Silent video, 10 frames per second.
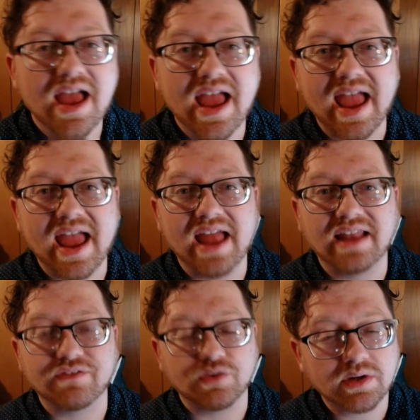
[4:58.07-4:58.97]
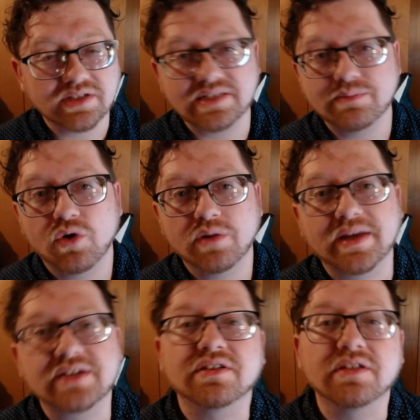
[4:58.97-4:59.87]
And if you want to see more, make
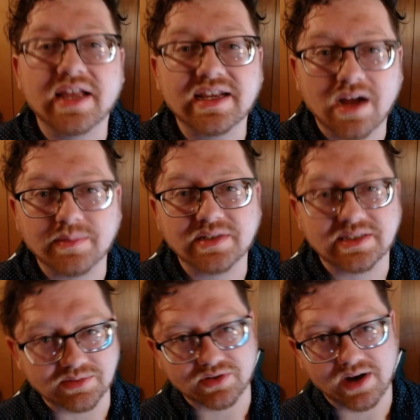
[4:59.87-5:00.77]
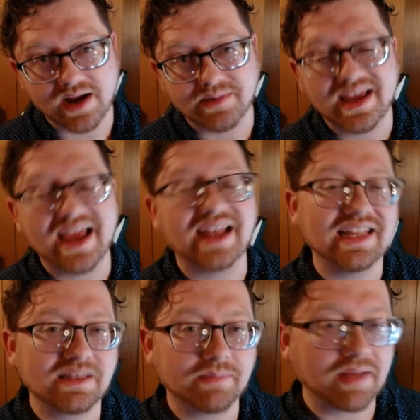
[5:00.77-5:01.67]
sure to like, comment, subscribe, and
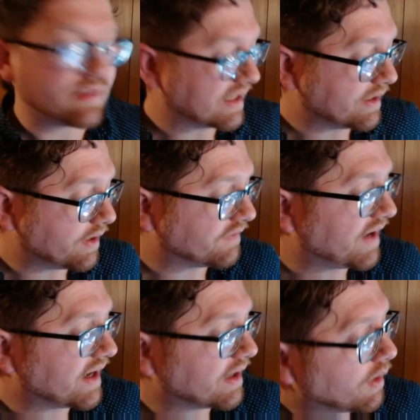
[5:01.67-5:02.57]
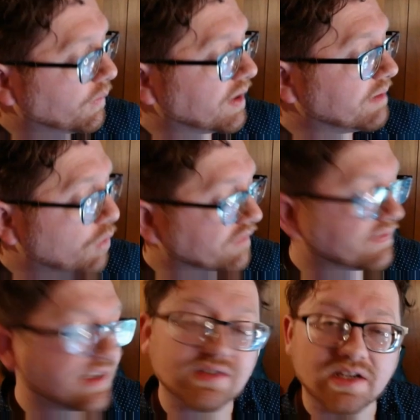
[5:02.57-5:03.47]
hit the bell to get notified when more
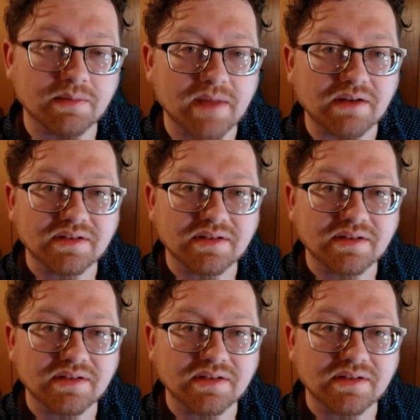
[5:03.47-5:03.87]
videos come out.